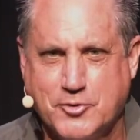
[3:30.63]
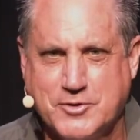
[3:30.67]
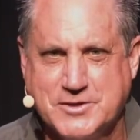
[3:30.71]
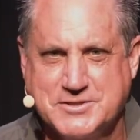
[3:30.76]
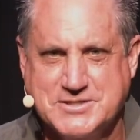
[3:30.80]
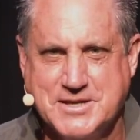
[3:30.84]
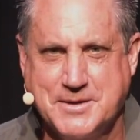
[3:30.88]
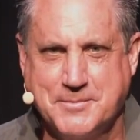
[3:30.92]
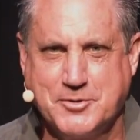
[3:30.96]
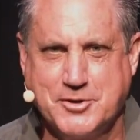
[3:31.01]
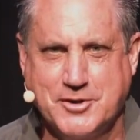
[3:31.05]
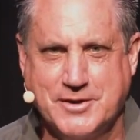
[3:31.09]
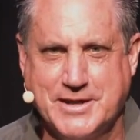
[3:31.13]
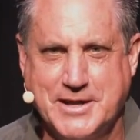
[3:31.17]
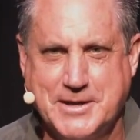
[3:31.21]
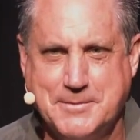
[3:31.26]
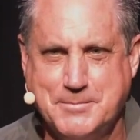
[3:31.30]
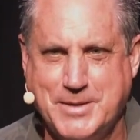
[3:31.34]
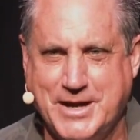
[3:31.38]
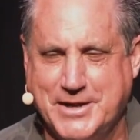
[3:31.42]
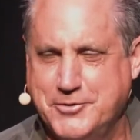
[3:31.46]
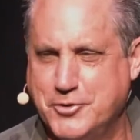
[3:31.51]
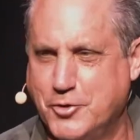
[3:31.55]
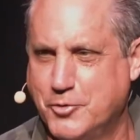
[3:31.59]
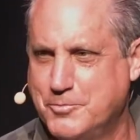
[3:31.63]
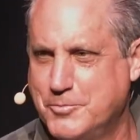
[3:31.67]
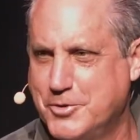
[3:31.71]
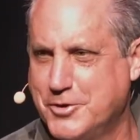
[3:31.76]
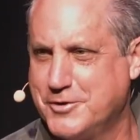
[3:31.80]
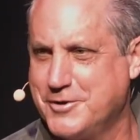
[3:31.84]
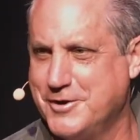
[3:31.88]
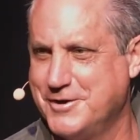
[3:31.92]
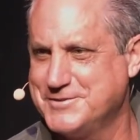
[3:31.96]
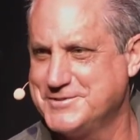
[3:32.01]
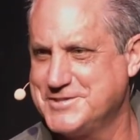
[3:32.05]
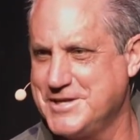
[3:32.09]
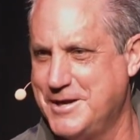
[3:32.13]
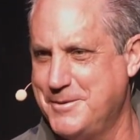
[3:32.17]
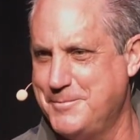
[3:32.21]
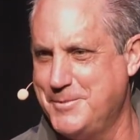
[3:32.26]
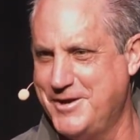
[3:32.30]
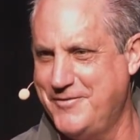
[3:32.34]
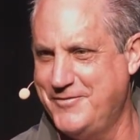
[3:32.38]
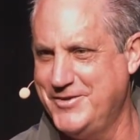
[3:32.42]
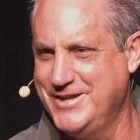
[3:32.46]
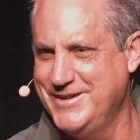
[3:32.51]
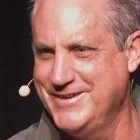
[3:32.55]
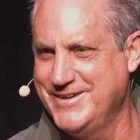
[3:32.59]
Because I'm going to lay my notebook on top
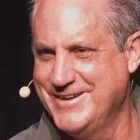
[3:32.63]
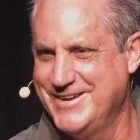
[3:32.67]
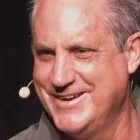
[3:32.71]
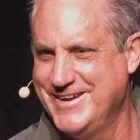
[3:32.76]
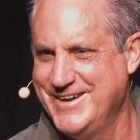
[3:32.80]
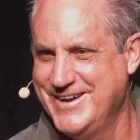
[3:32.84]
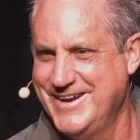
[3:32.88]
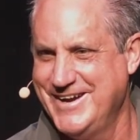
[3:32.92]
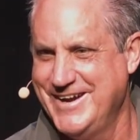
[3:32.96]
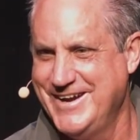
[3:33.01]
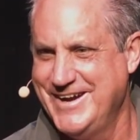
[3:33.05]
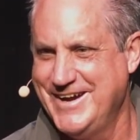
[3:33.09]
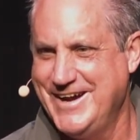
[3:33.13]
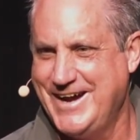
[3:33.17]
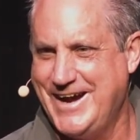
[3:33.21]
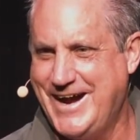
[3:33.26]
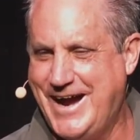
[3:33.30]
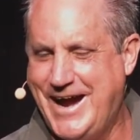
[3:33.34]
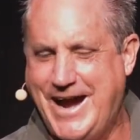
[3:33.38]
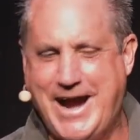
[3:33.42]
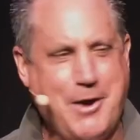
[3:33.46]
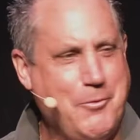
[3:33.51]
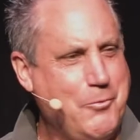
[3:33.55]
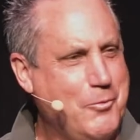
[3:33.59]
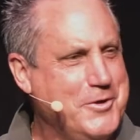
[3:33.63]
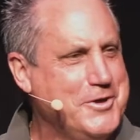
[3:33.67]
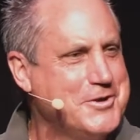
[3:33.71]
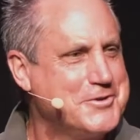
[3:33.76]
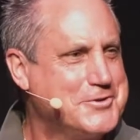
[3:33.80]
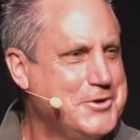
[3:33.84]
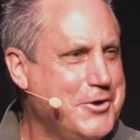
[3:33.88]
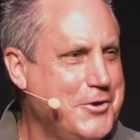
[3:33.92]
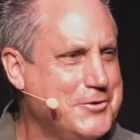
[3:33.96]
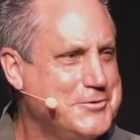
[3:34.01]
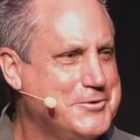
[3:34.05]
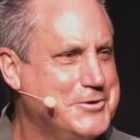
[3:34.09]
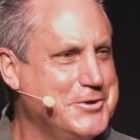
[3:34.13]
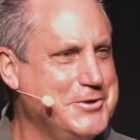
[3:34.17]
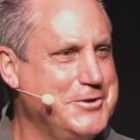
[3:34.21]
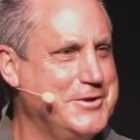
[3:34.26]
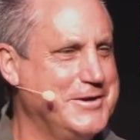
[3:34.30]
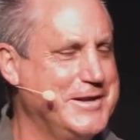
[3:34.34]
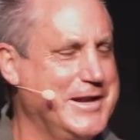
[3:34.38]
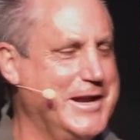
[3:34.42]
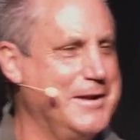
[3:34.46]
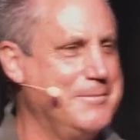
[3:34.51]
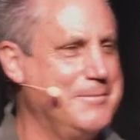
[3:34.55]
of it. I want to talk to you today